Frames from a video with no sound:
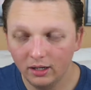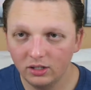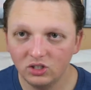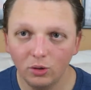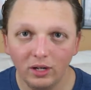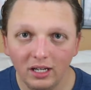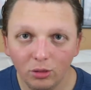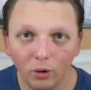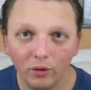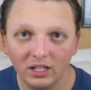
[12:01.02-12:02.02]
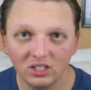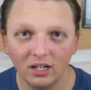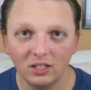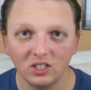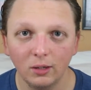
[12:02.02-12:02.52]
So he threw his
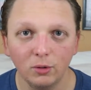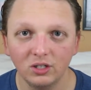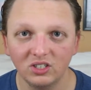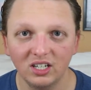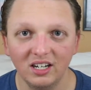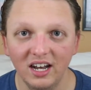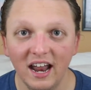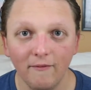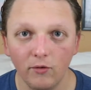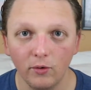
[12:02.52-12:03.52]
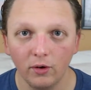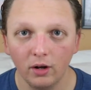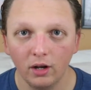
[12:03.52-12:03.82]
lightsaber and said, "Never.